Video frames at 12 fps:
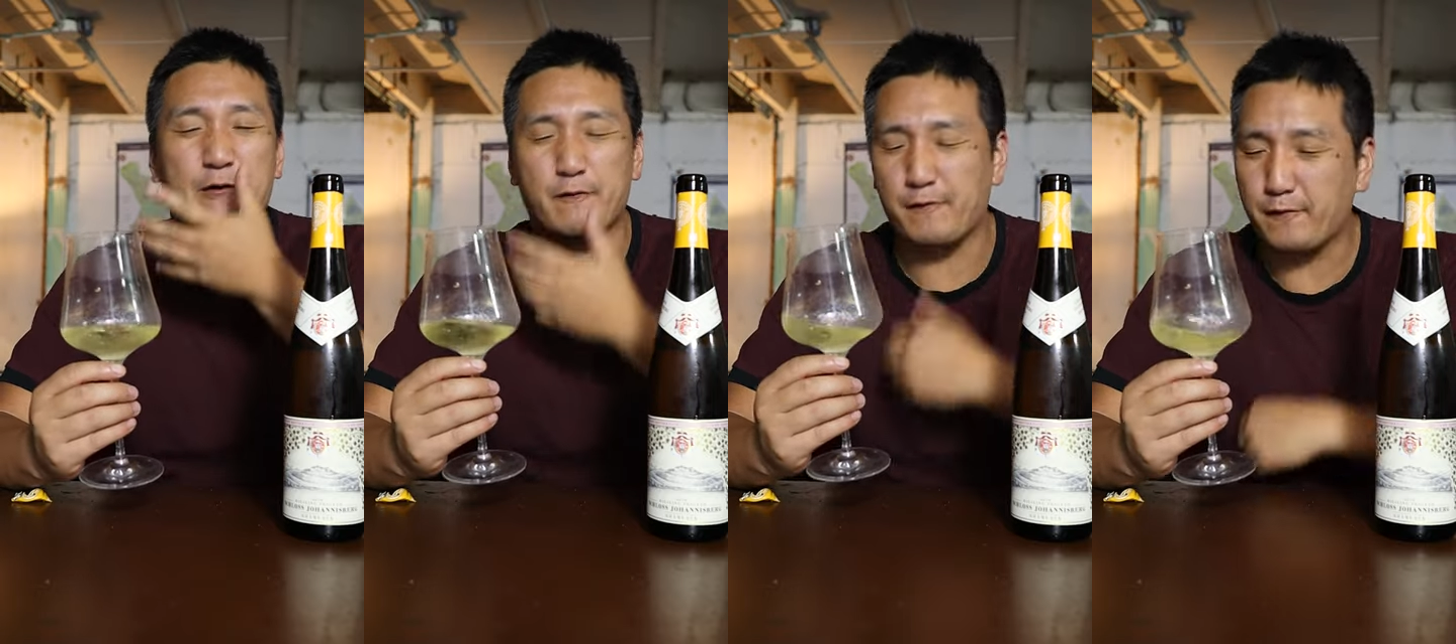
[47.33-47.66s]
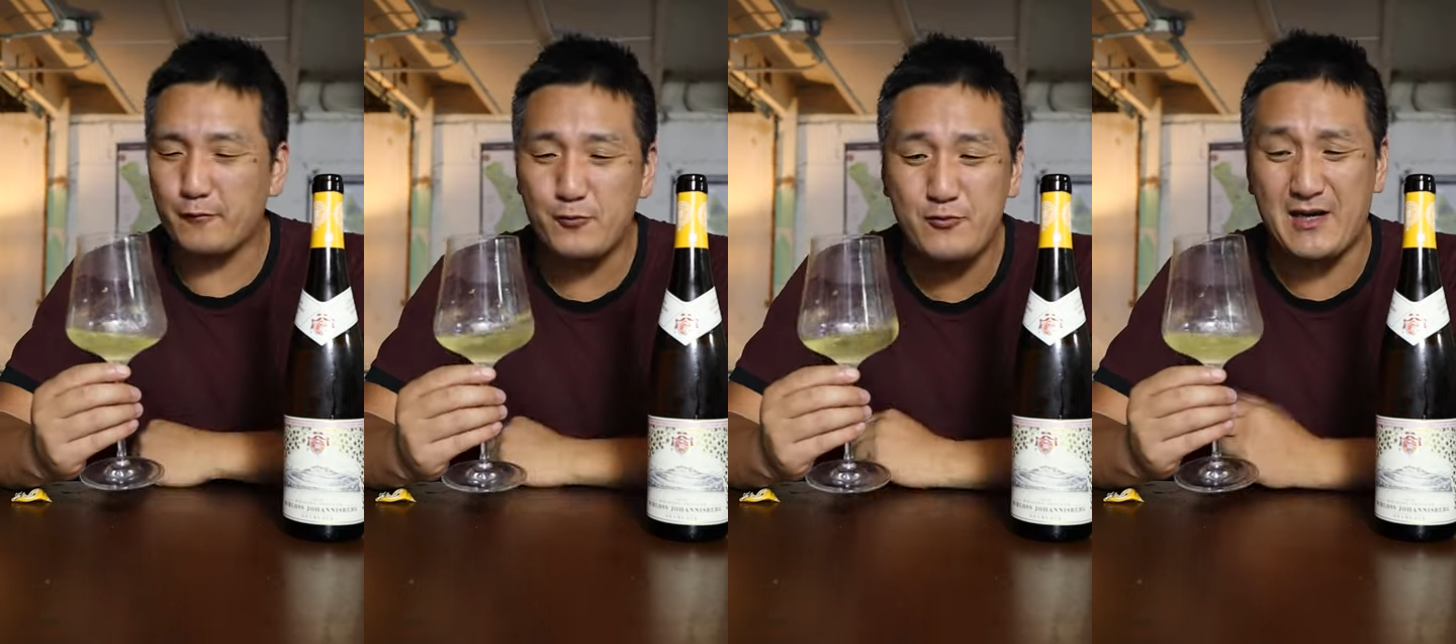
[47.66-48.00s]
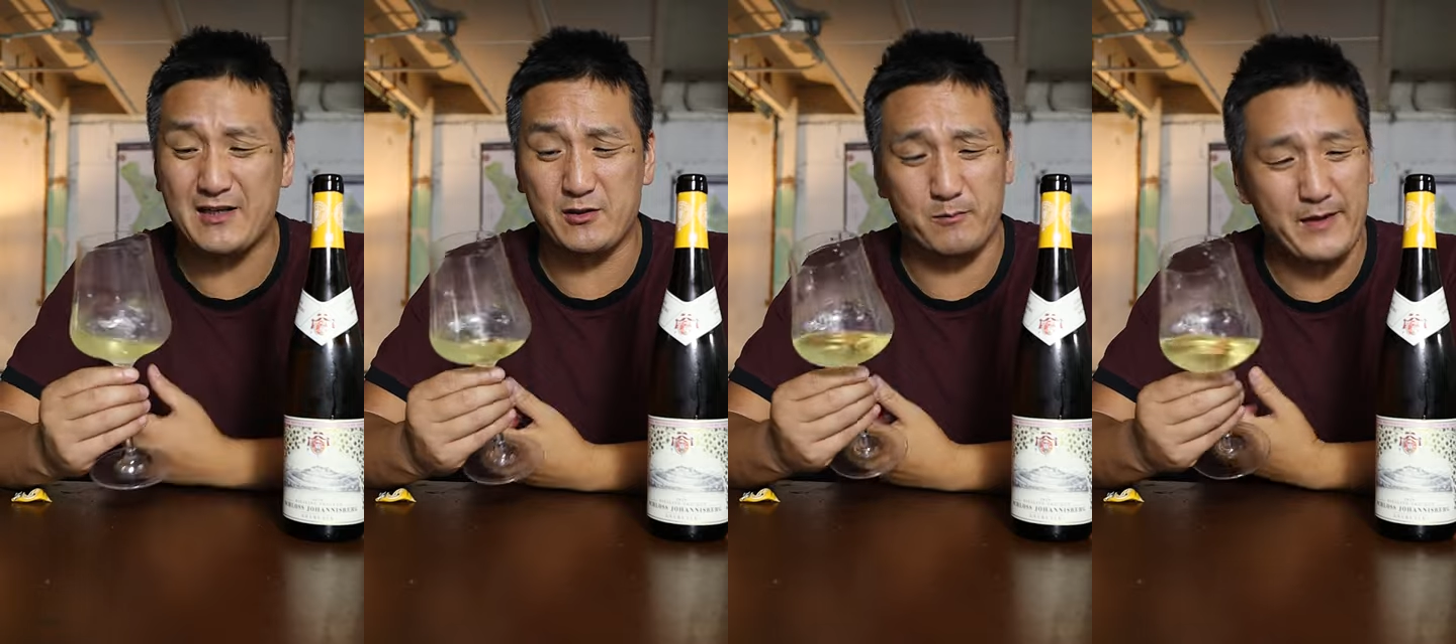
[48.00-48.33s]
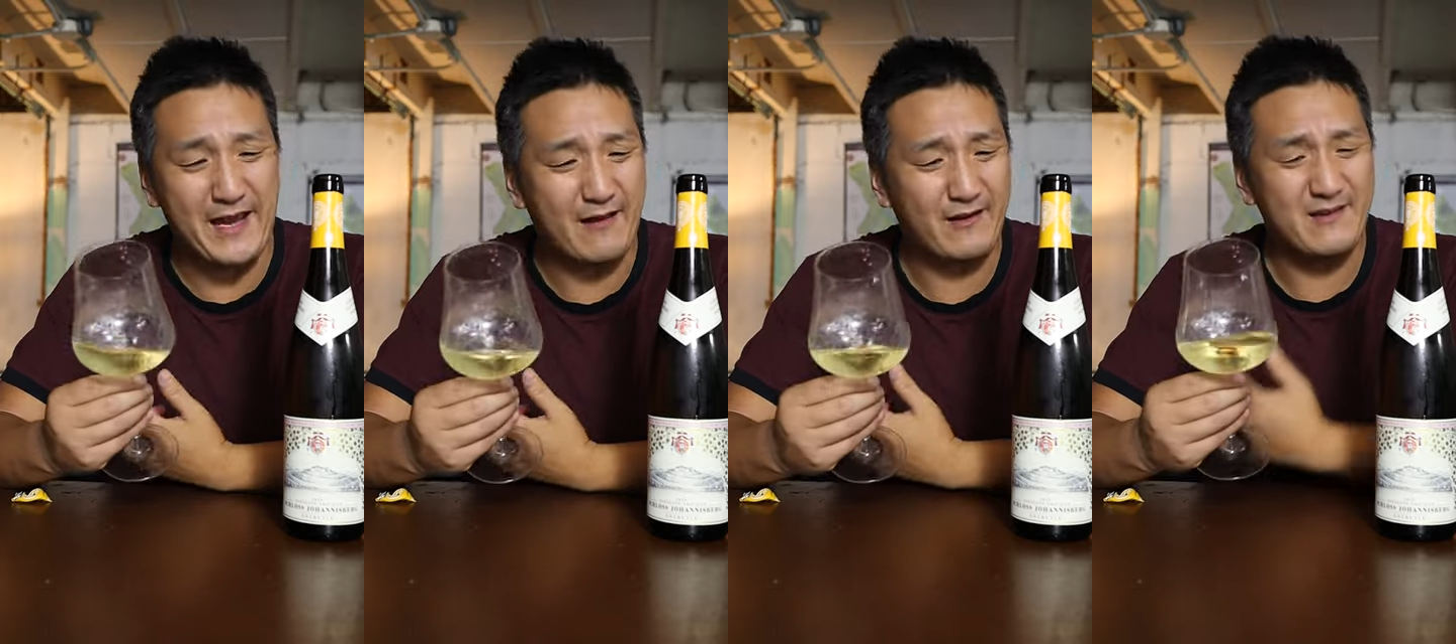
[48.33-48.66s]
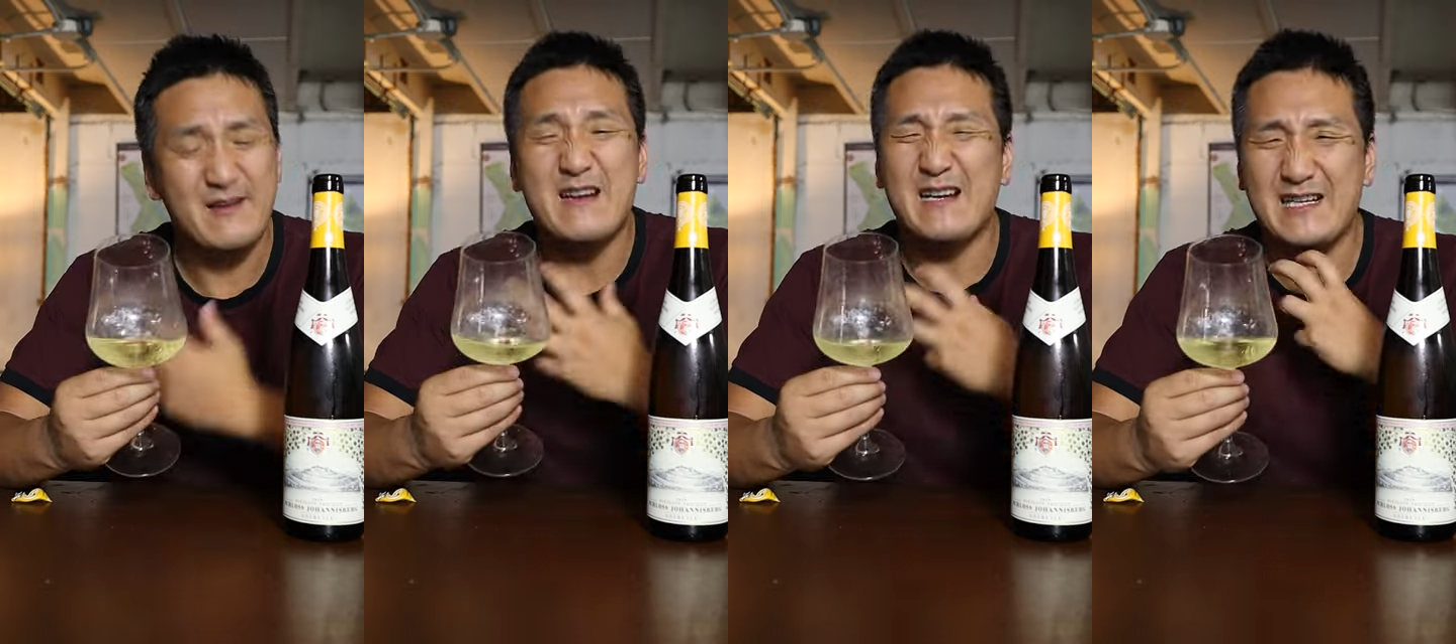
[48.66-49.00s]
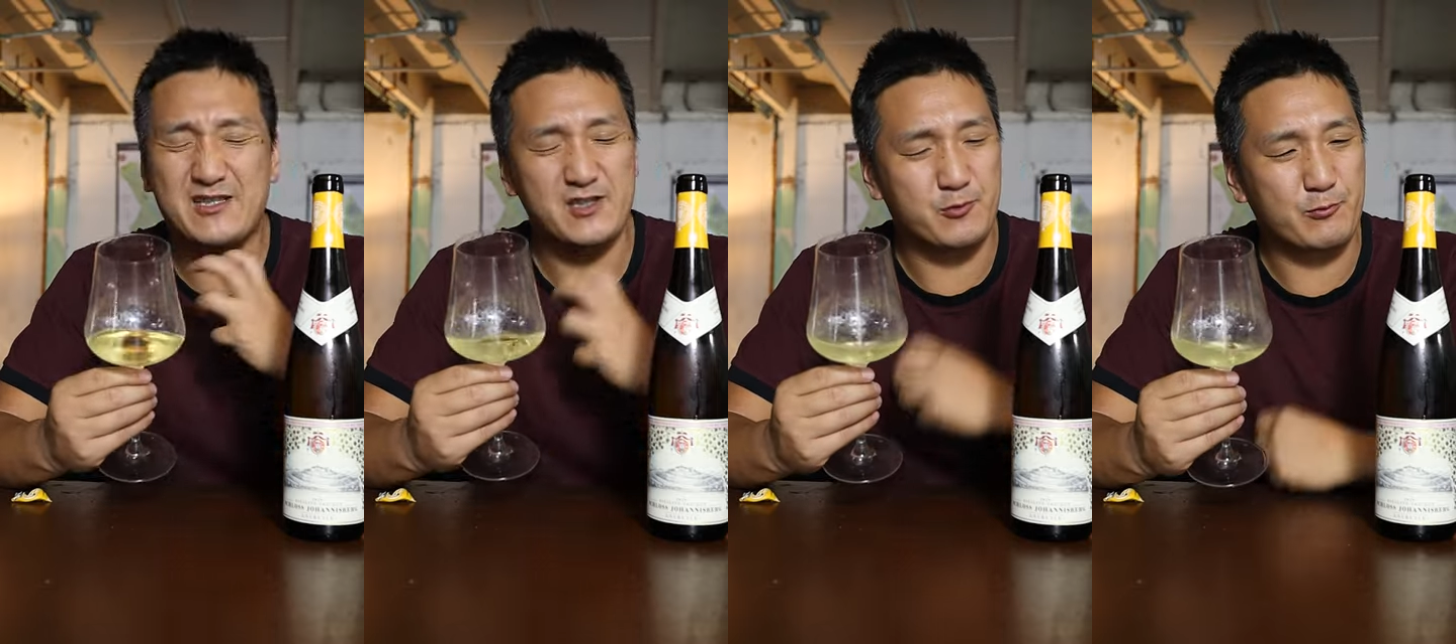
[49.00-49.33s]
fruit on your palate, that's
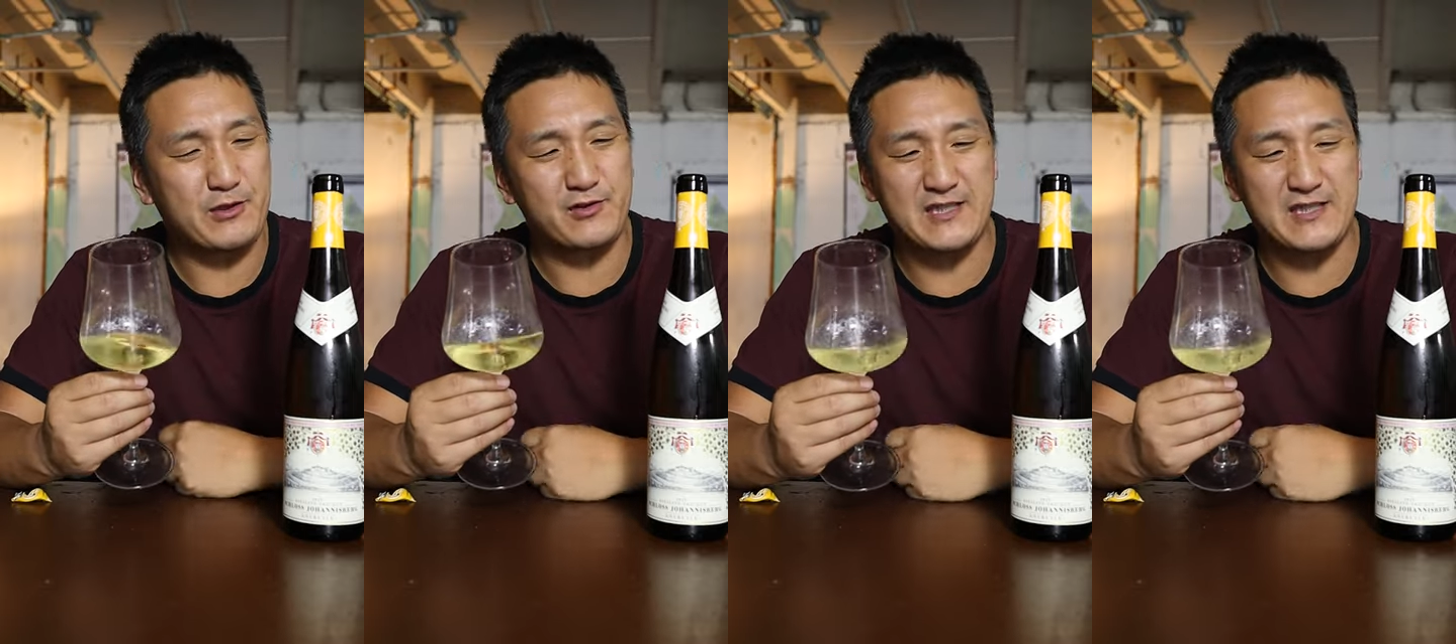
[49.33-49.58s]
just real